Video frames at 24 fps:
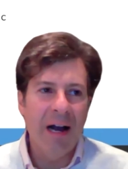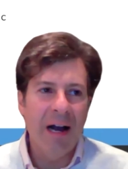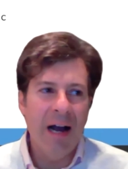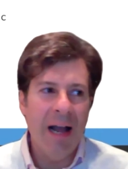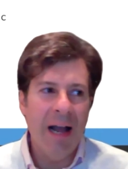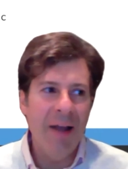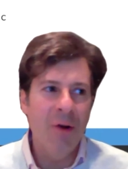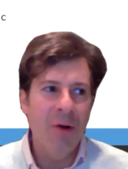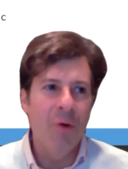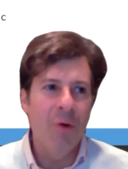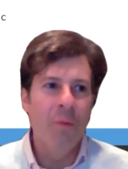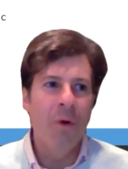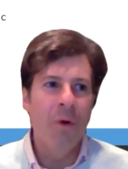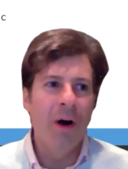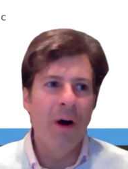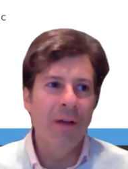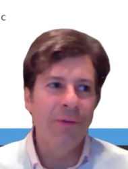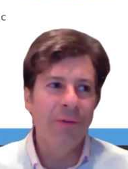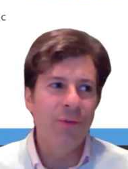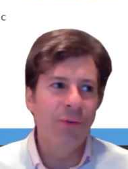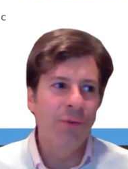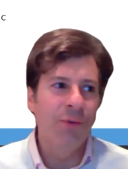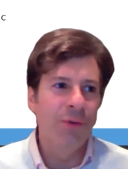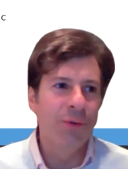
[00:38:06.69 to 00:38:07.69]
I don't
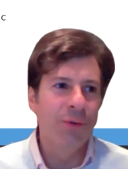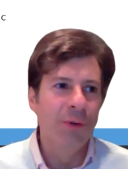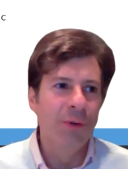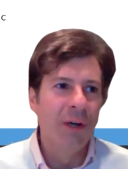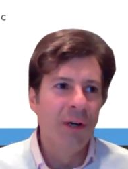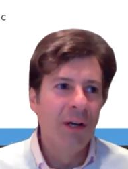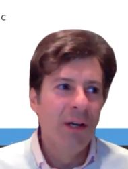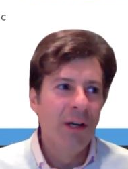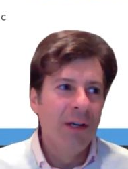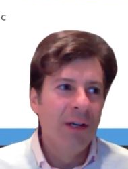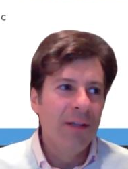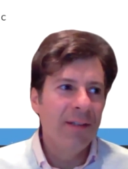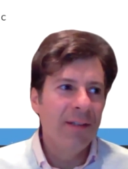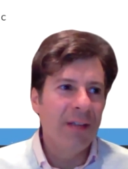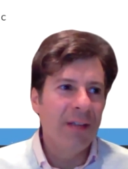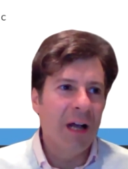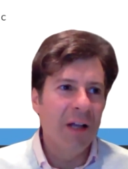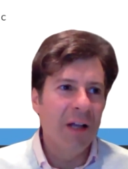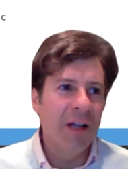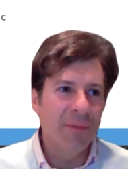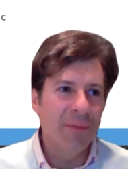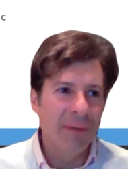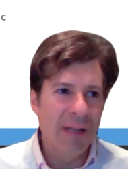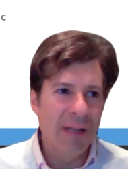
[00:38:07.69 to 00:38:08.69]
want to
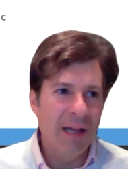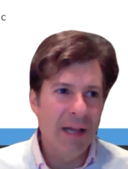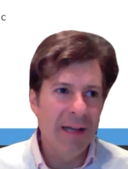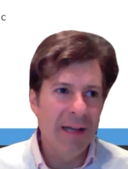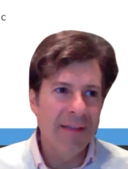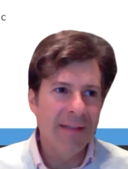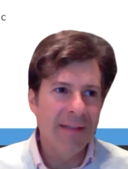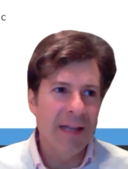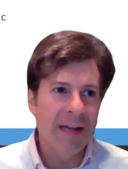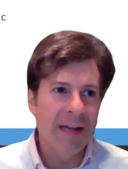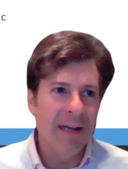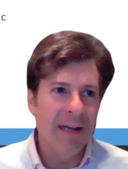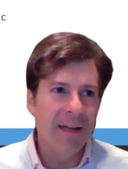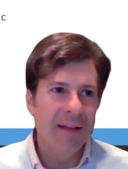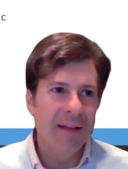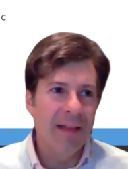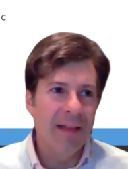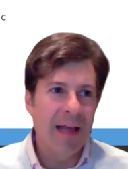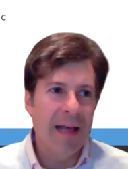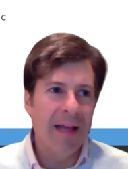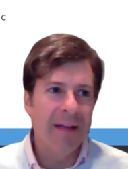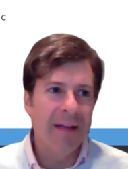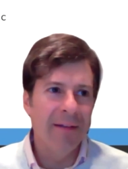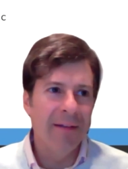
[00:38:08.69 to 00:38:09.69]
solubilize any of
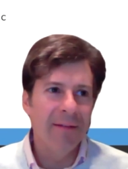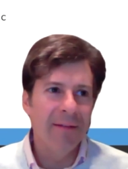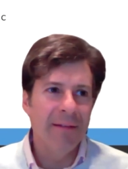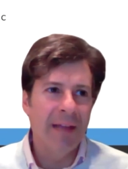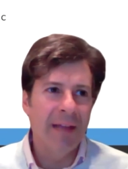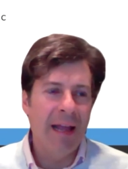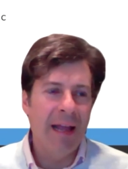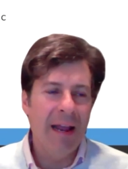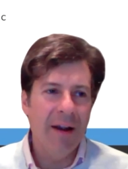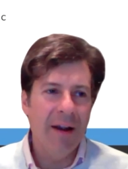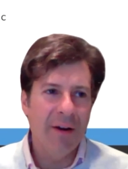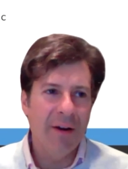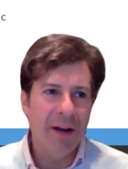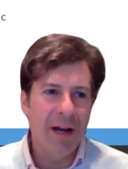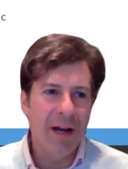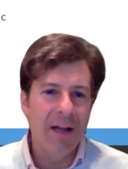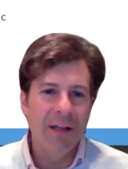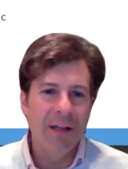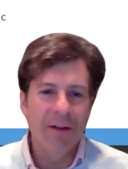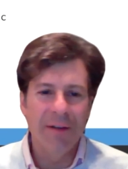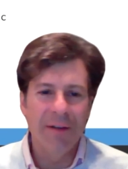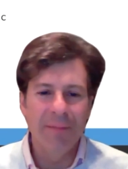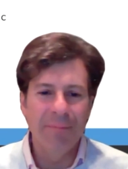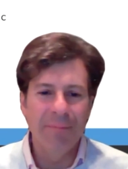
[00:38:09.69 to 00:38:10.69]
the hair
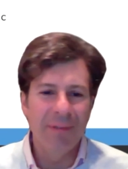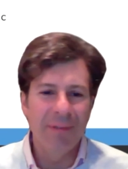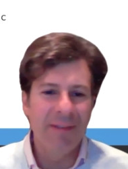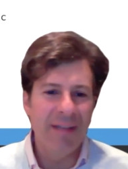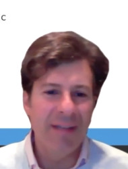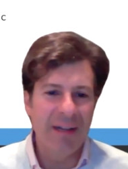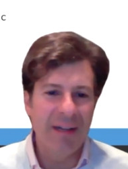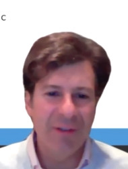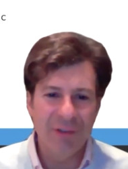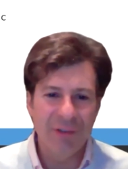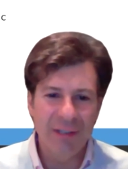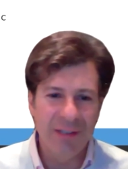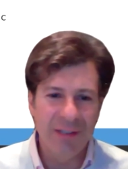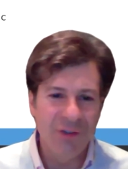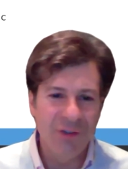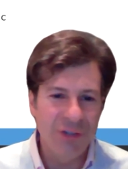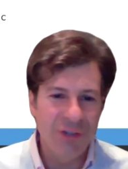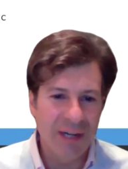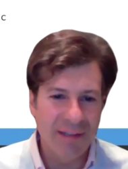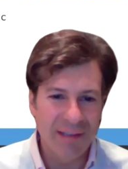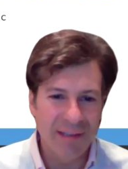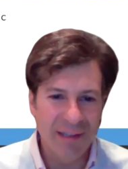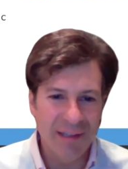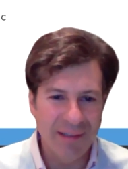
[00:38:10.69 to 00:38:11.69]
color and potentially
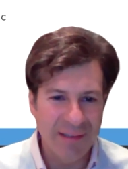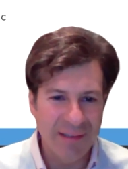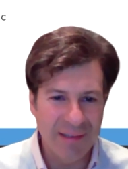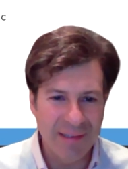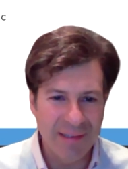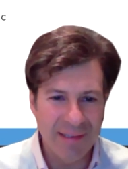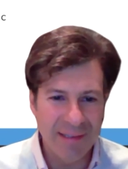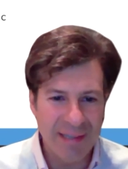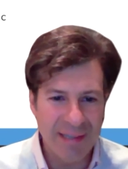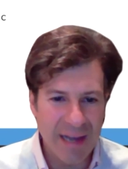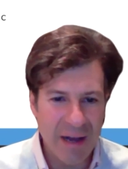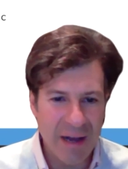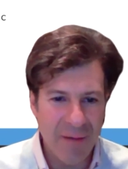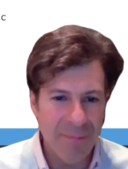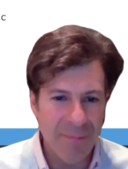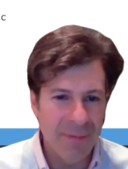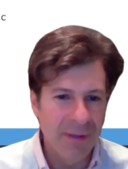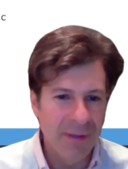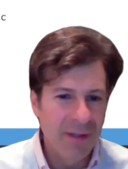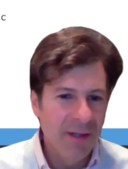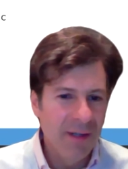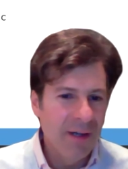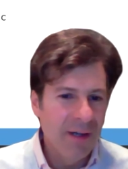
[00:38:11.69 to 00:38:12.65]
inject it into the scalp